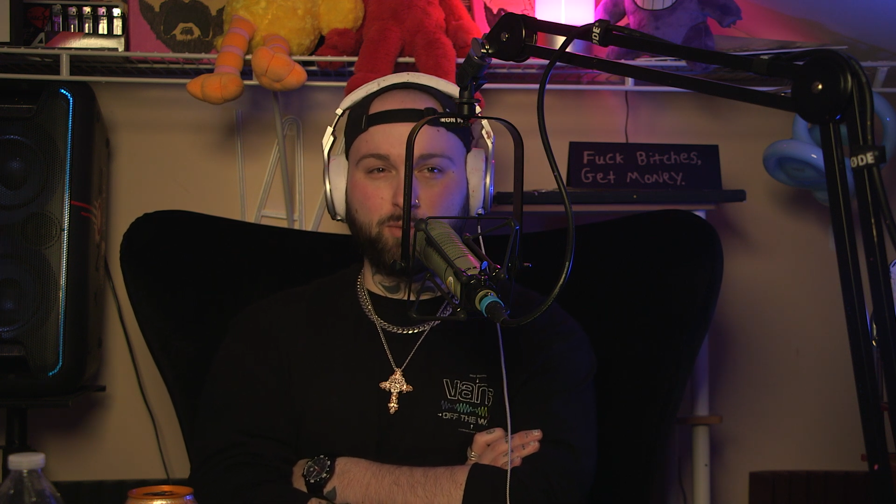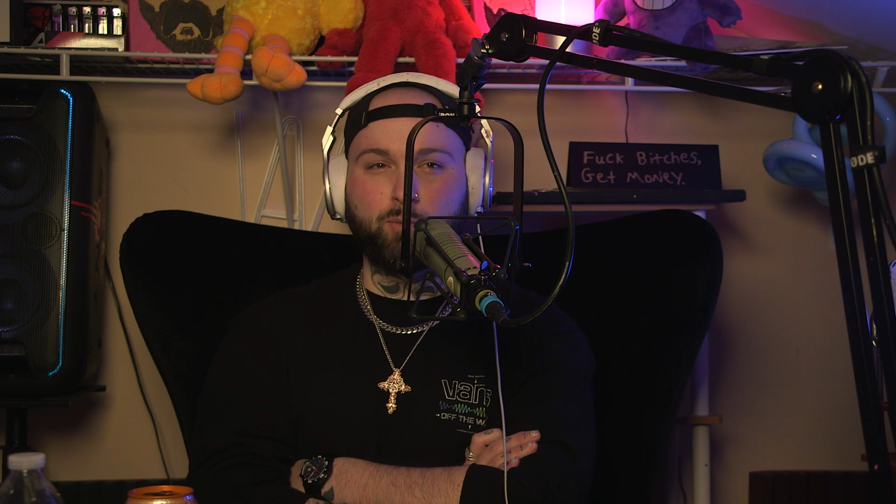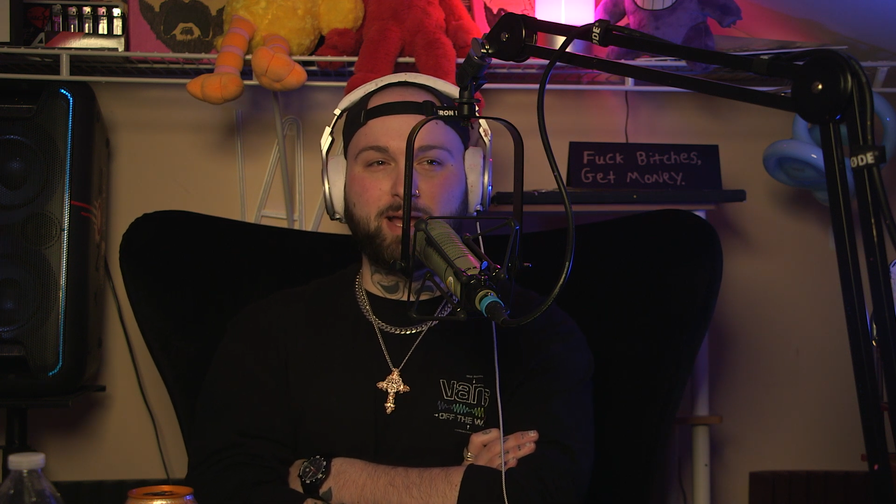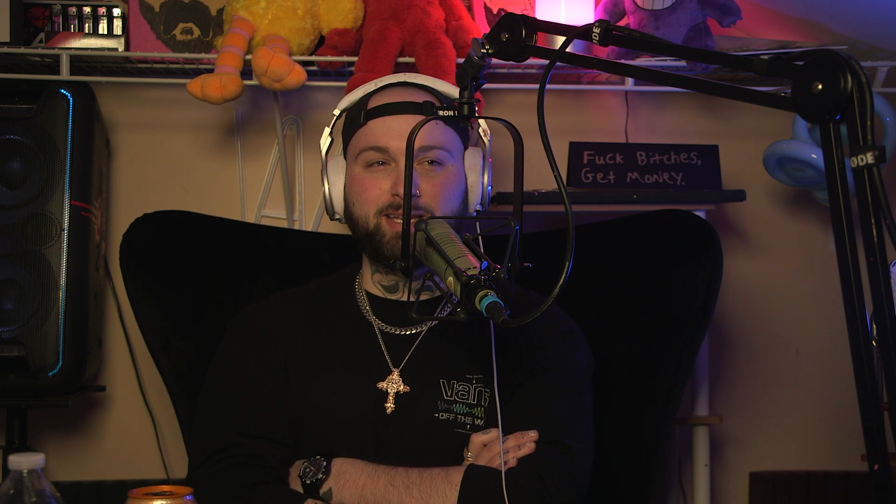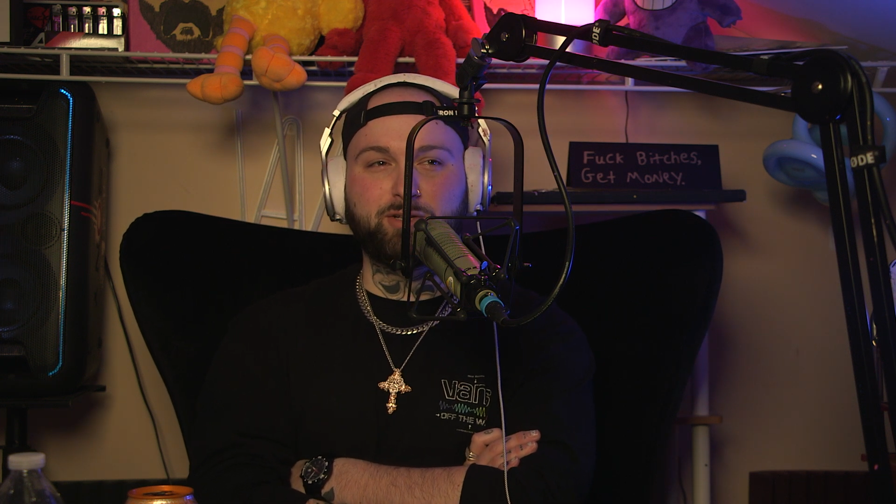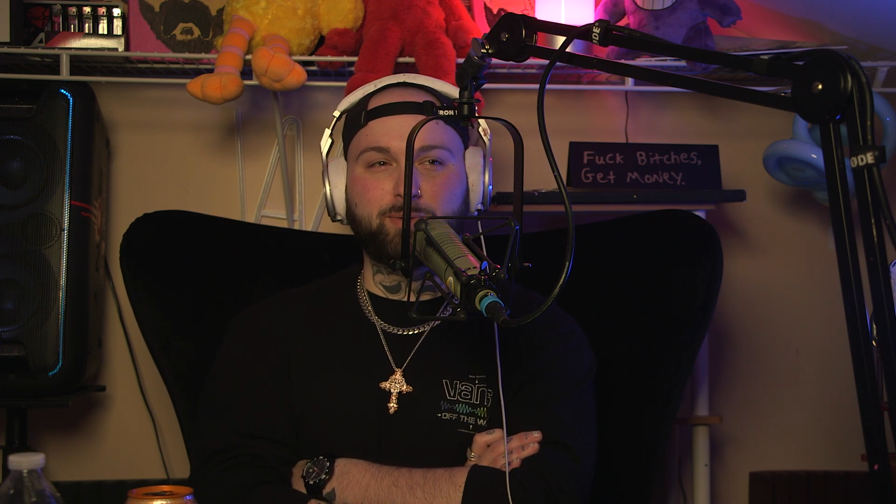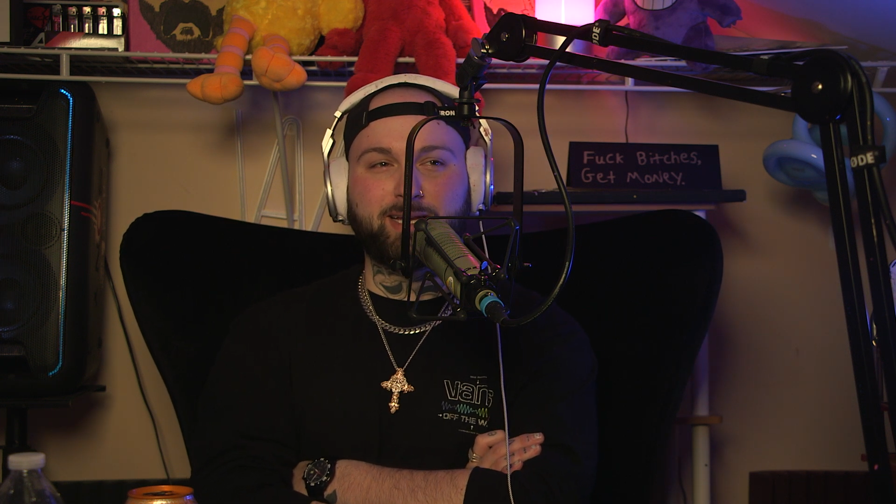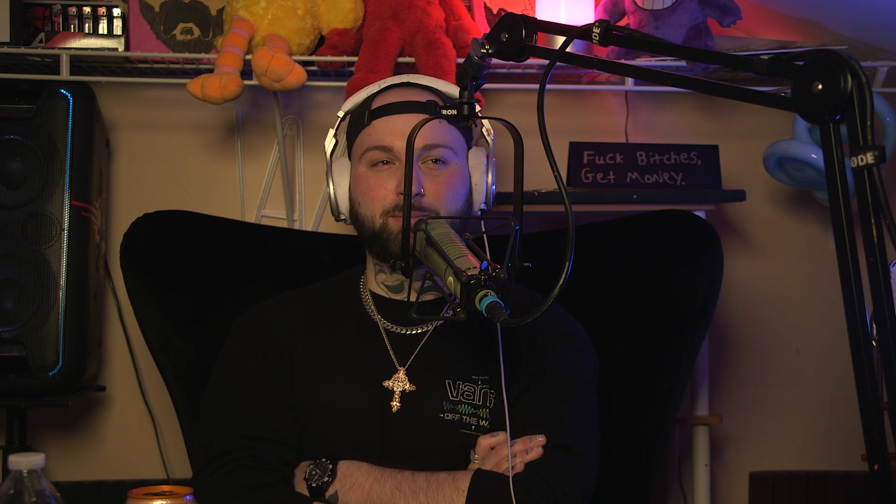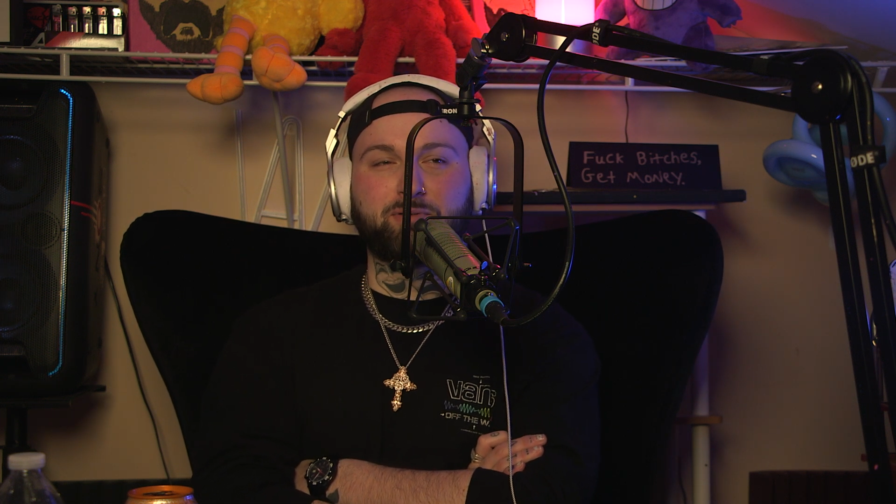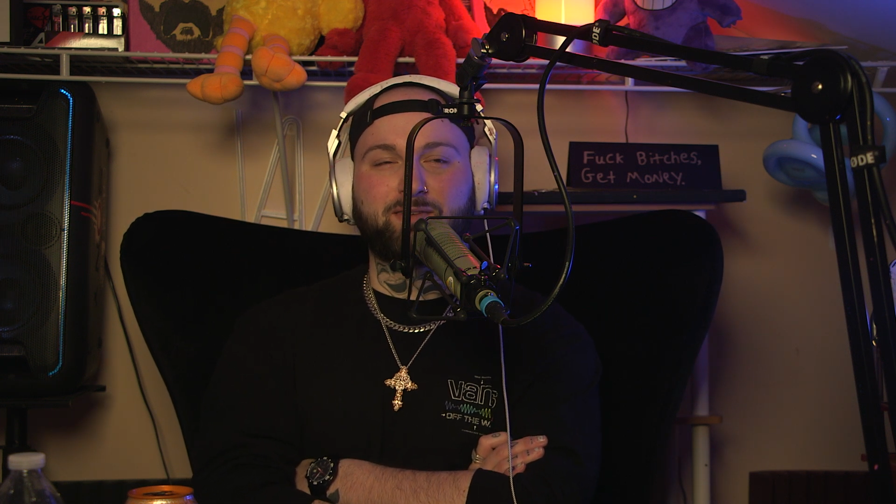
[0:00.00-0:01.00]
when doing
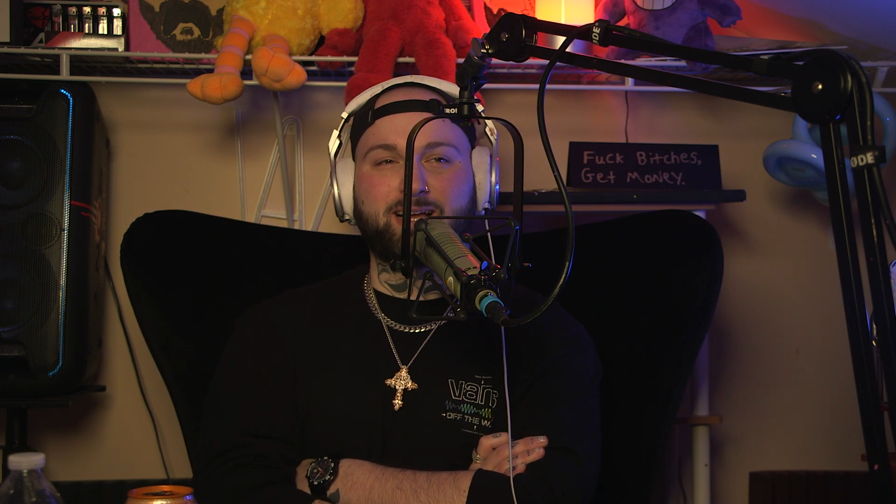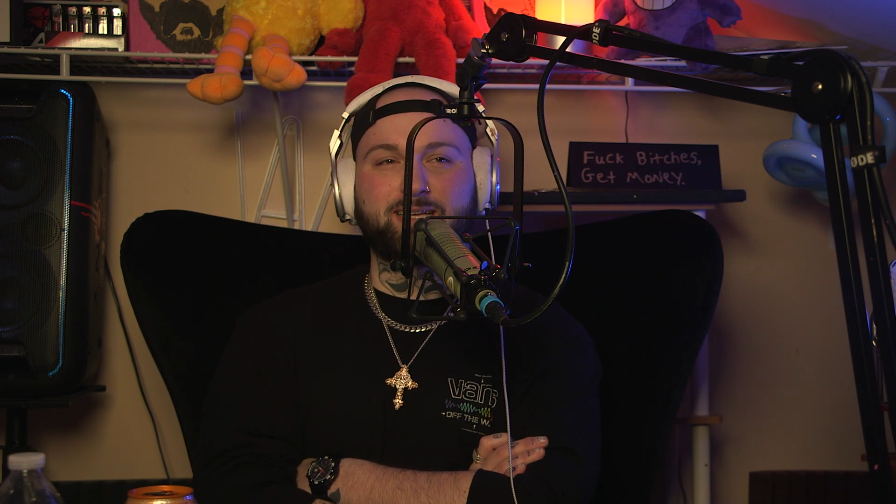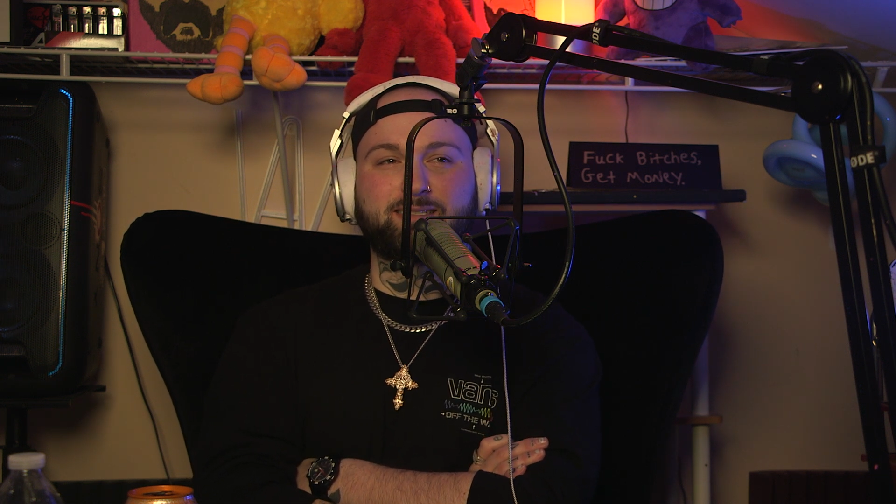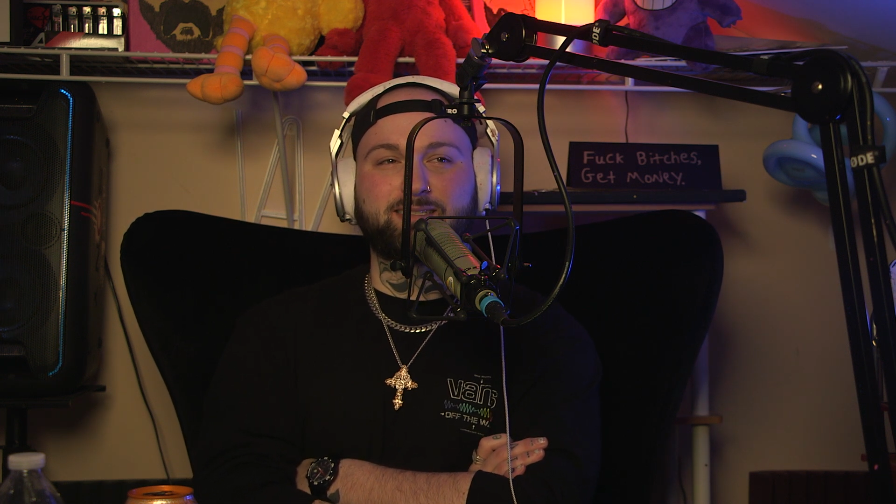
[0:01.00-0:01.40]
improvised